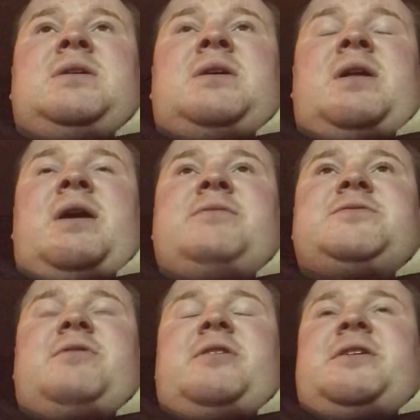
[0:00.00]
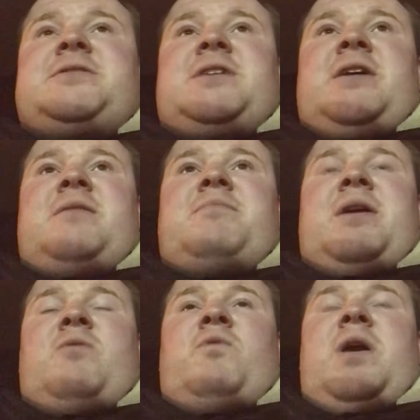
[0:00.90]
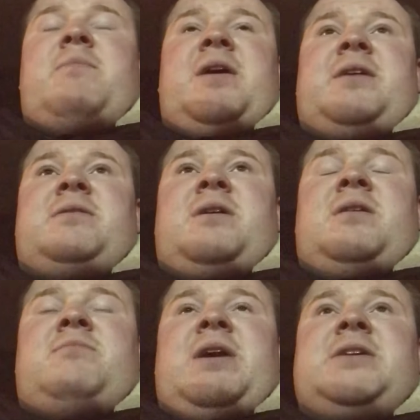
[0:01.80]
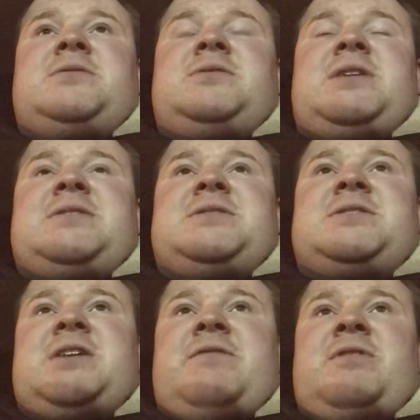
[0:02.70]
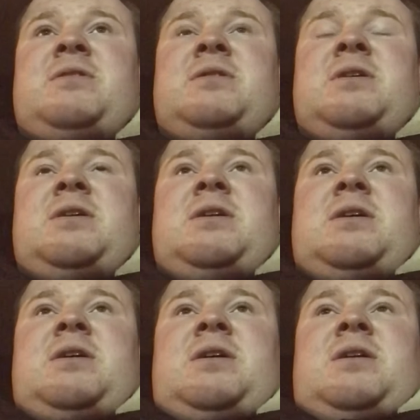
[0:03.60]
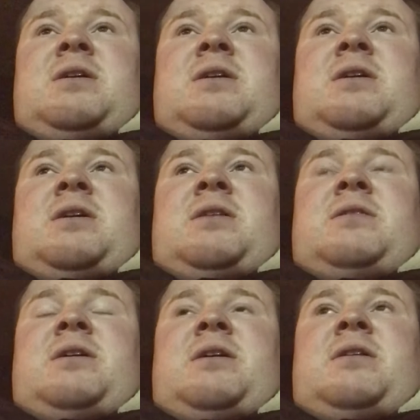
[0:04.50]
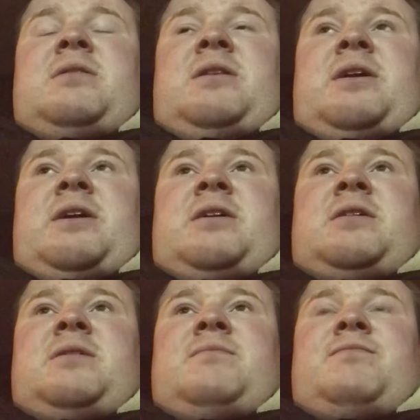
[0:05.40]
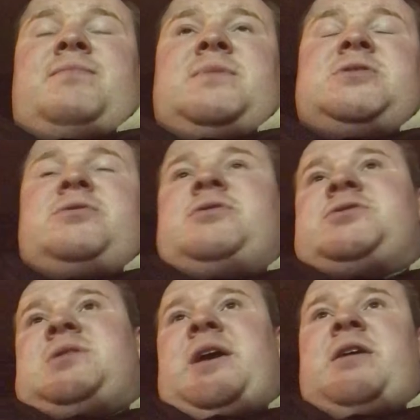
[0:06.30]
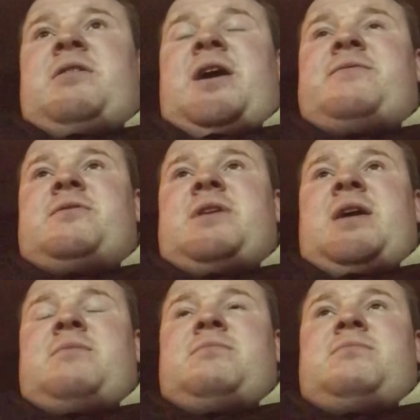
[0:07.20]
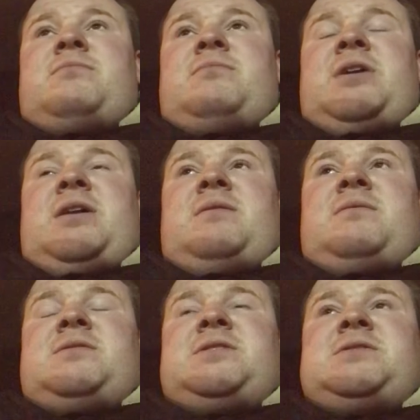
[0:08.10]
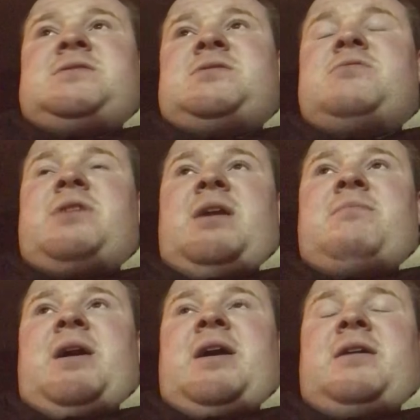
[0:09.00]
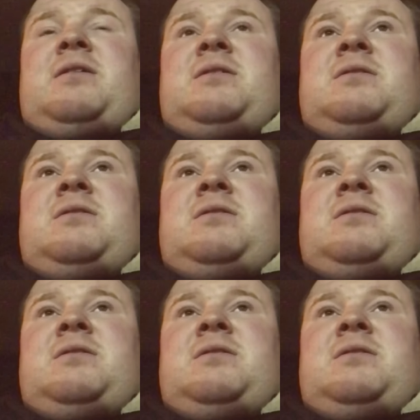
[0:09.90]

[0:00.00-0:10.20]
and I was really excited back, way back then, back in 2007. And then like 2 years later after that, it, season 2 came back.